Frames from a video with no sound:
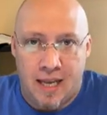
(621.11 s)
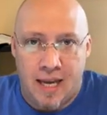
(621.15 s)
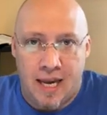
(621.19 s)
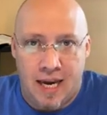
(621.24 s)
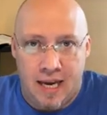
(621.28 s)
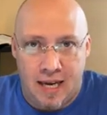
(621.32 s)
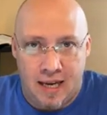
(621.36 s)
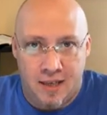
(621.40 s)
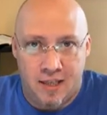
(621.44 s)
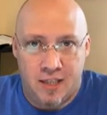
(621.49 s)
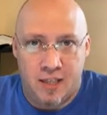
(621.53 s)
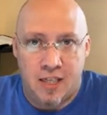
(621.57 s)

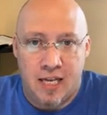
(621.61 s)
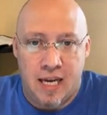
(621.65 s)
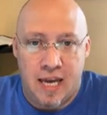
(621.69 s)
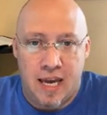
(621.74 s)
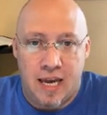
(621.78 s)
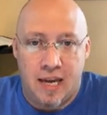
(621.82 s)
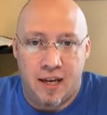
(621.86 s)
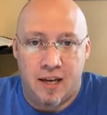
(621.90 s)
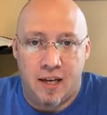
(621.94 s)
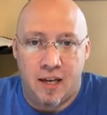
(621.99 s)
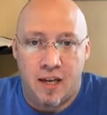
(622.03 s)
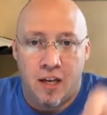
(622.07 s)

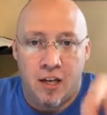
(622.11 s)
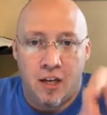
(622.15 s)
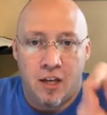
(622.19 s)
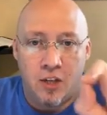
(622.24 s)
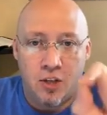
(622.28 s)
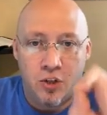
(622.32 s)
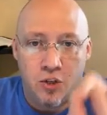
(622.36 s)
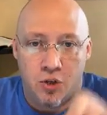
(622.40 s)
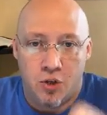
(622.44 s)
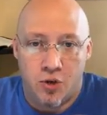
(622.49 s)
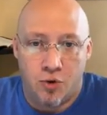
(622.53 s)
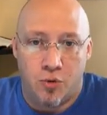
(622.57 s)
hashtag
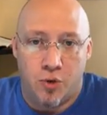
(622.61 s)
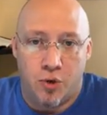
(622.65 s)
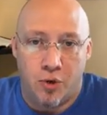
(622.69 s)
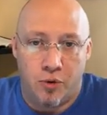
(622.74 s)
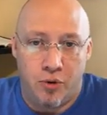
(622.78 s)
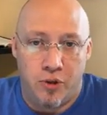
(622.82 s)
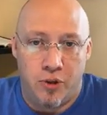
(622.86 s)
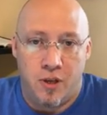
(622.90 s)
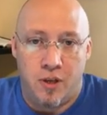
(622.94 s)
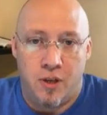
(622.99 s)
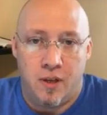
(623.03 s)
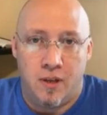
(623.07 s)

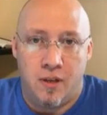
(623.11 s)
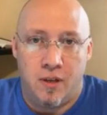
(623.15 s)
truth.